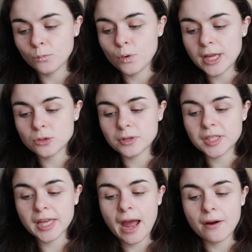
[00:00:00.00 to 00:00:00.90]
which was
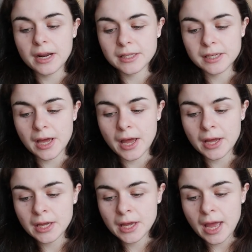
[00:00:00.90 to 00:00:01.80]
the character
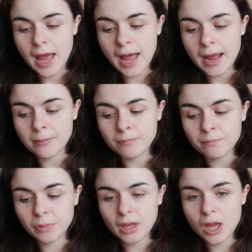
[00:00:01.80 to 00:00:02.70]

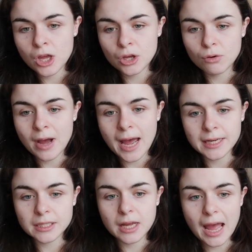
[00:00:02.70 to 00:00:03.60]
who had,